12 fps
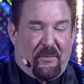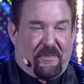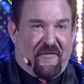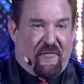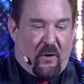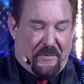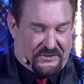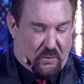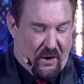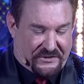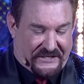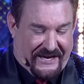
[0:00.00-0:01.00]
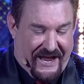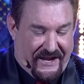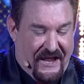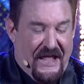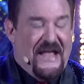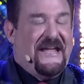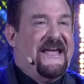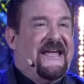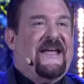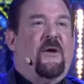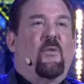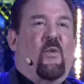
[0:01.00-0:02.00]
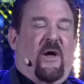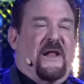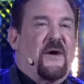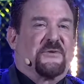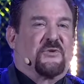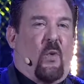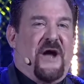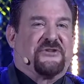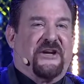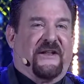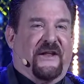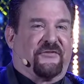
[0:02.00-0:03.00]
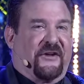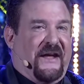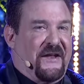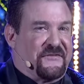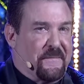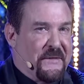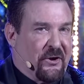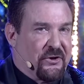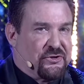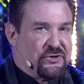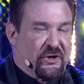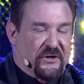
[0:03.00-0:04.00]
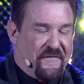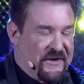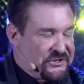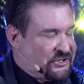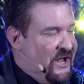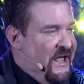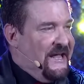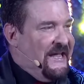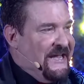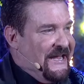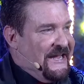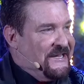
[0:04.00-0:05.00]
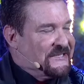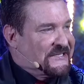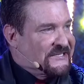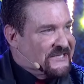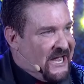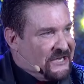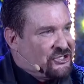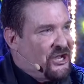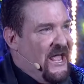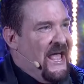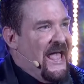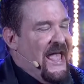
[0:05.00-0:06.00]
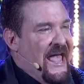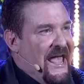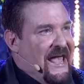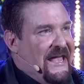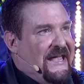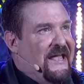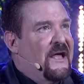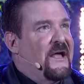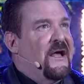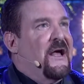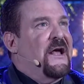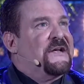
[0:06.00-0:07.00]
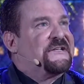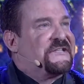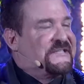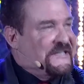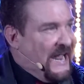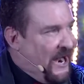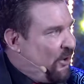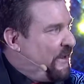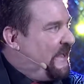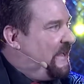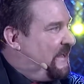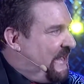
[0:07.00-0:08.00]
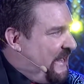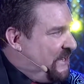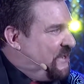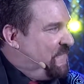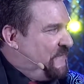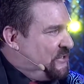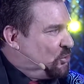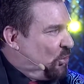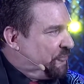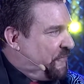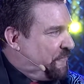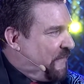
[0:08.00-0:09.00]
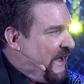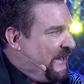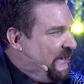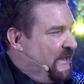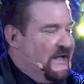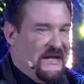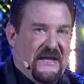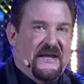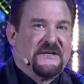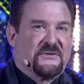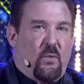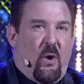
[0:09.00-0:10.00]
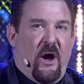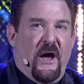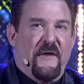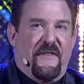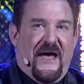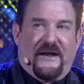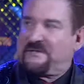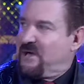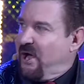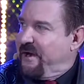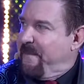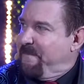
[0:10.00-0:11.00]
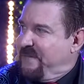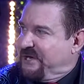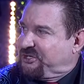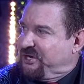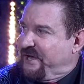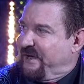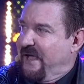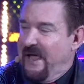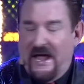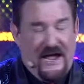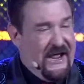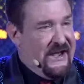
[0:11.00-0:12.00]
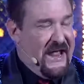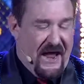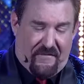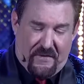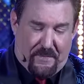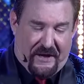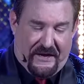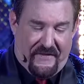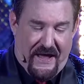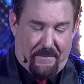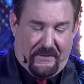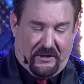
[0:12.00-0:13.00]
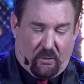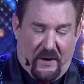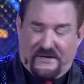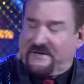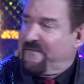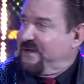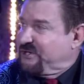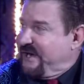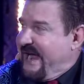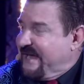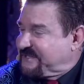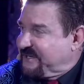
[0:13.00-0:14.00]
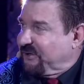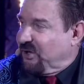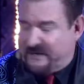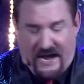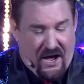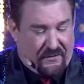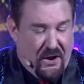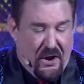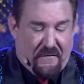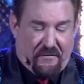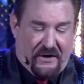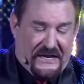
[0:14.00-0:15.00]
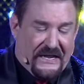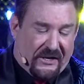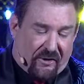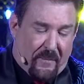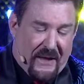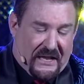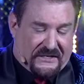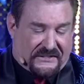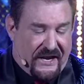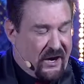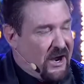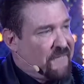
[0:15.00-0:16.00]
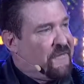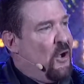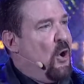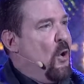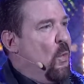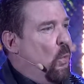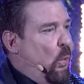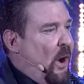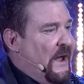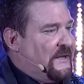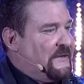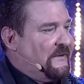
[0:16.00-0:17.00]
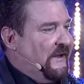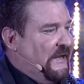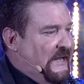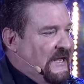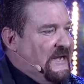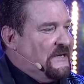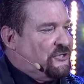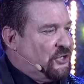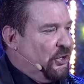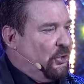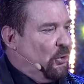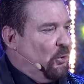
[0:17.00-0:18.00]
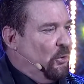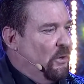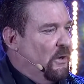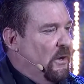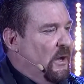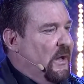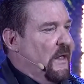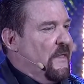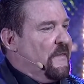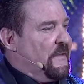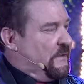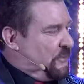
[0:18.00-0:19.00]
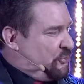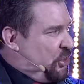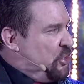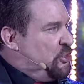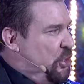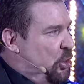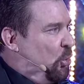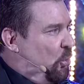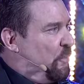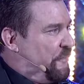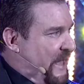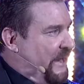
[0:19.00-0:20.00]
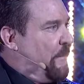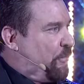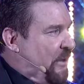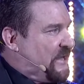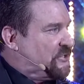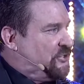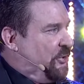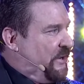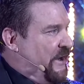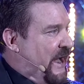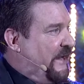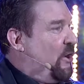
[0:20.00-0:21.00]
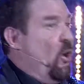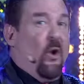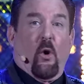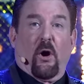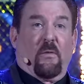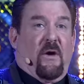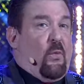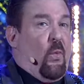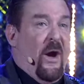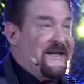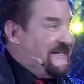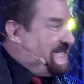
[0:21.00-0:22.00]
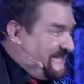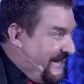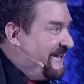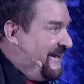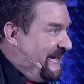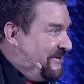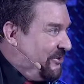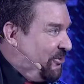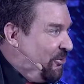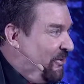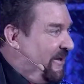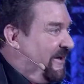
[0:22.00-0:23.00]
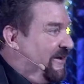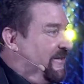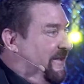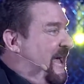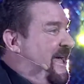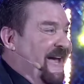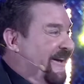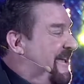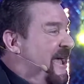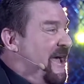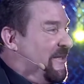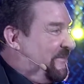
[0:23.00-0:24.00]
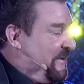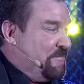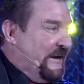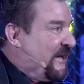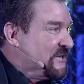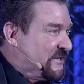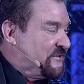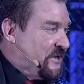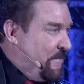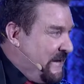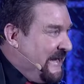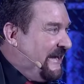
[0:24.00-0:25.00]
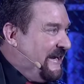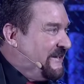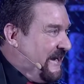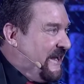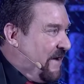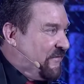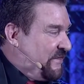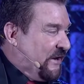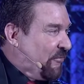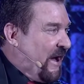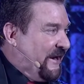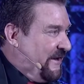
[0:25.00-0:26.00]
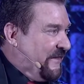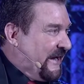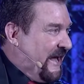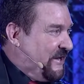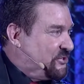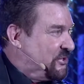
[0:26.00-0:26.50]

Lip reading: performance once again. I was watching this against Miro Djurkovic. He is such a scary individual to fight. He is one that is on a mission, and everybody in that middleweight division has to look out for Ikram Aliskerov. What did he do to you that impressed you tonight, or what didn't he do Because to me, he did everything right in the cage.